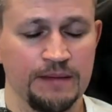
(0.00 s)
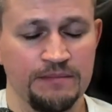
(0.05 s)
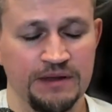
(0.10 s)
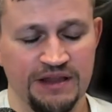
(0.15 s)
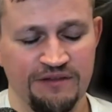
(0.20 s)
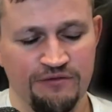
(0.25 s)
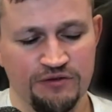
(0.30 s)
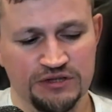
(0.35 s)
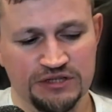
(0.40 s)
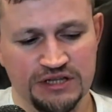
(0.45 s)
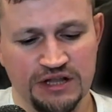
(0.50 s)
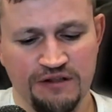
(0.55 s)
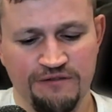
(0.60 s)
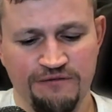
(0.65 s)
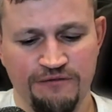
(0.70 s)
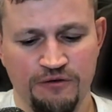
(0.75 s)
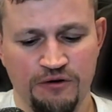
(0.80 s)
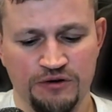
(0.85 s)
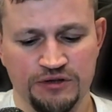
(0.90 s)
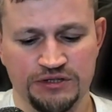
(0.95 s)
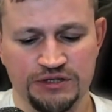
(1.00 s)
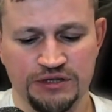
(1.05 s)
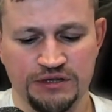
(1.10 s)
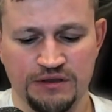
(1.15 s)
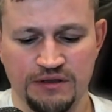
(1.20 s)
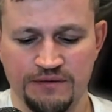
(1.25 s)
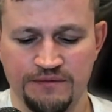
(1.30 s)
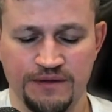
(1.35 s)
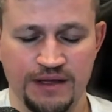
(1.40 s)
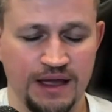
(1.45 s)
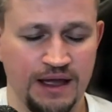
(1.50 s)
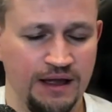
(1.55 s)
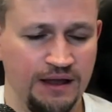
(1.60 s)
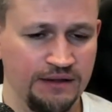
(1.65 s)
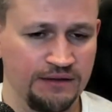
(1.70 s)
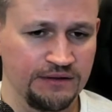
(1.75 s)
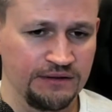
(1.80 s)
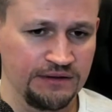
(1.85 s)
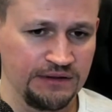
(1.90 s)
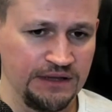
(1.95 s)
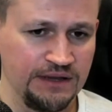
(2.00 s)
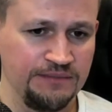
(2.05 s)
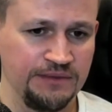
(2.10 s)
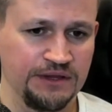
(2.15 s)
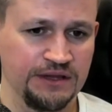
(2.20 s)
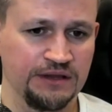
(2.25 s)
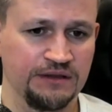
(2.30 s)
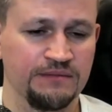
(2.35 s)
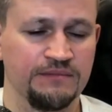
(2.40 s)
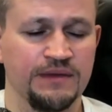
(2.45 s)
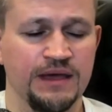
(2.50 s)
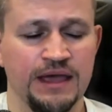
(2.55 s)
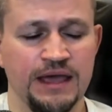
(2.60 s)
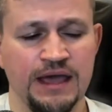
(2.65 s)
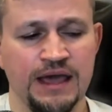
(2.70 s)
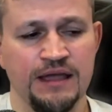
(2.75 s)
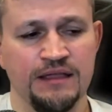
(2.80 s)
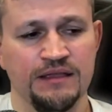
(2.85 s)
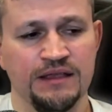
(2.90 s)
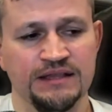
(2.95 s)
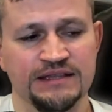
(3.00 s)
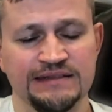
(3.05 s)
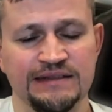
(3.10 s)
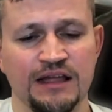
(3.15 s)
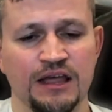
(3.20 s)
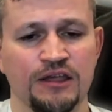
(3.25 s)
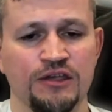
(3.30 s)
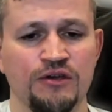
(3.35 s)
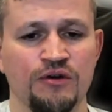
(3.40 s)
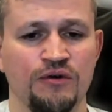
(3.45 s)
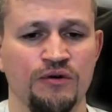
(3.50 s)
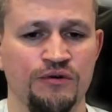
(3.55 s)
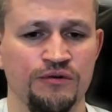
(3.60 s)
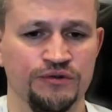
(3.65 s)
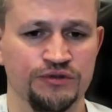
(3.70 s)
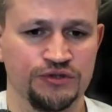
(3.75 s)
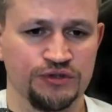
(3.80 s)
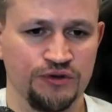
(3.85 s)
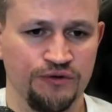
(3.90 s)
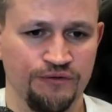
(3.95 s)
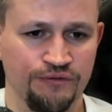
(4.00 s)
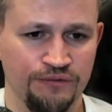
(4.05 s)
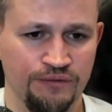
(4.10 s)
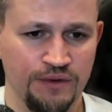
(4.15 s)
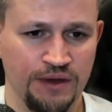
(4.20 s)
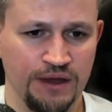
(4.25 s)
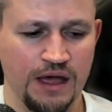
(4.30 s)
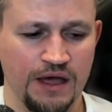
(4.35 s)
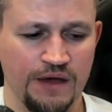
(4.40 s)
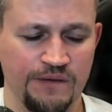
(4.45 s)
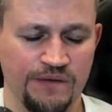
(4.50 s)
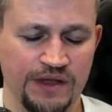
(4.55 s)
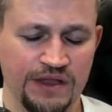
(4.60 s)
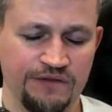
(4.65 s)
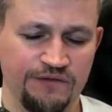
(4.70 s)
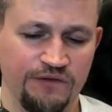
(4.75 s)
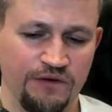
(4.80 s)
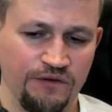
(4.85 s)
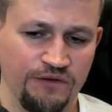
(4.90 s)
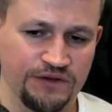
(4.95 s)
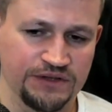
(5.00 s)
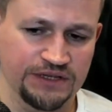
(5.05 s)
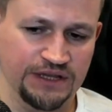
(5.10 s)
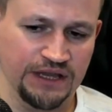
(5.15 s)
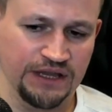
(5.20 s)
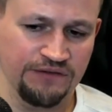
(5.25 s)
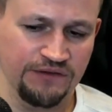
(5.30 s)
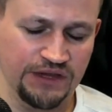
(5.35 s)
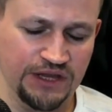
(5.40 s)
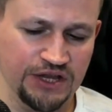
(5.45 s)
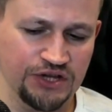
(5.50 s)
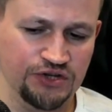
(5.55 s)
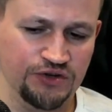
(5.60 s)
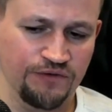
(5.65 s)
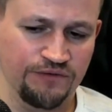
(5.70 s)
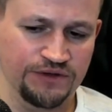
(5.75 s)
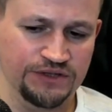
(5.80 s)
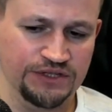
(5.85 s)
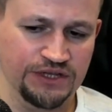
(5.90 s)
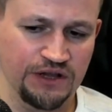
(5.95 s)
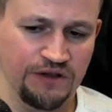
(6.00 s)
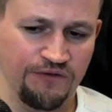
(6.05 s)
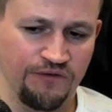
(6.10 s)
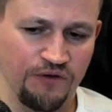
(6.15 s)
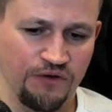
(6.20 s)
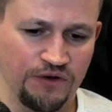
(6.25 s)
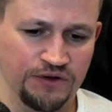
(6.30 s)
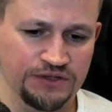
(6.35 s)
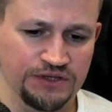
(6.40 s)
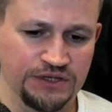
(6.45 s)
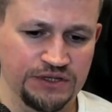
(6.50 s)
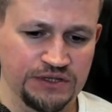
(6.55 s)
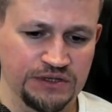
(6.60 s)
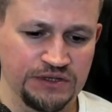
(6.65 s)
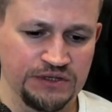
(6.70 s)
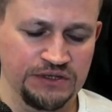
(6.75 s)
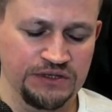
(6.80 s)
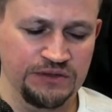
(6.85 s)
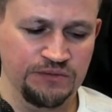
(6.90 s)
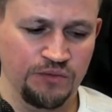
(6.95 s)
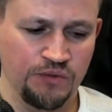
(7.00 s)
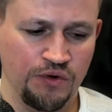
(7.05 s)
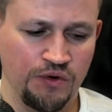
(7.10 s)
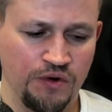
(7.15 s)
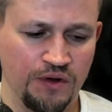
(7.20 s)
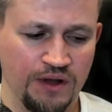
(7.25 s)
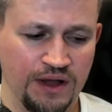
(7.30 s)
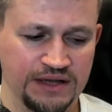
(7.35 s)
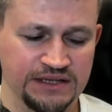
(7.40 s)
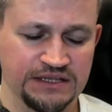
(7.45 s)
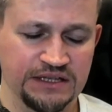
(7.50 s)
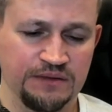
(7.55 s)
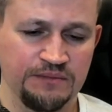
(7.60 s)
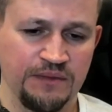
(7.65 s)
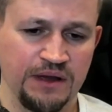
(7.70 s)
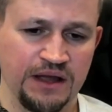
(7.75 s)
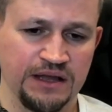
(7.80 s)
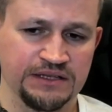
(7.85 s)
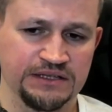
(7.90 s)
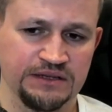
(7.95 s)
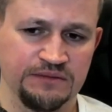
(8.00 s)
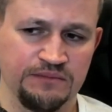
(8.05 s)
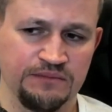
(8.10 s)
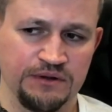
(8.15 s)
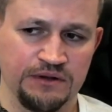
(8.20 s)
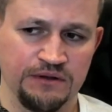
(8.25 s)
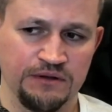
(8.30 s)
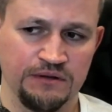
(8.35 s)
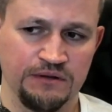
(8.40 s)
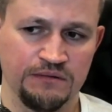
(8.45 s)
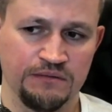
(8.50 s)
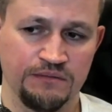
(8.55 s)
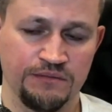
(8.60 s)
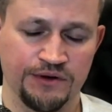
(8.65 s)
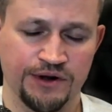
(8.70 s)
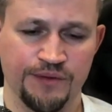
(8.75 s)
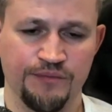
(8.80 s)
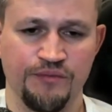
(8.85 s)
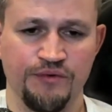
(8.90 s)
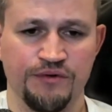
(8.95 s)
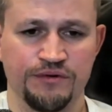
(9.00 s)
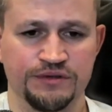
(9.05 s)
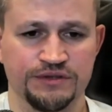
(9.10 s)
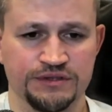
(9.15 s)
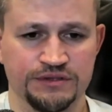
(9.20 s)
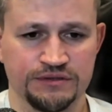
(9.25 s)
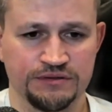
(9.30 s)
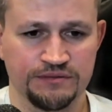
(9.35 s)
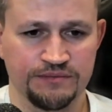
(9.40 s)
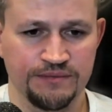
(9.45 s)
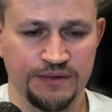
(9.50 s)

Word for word: But for self-hosted, unlimited. Again, it's like your own software. And then for this advantage of a self-hosted is more customizable reports.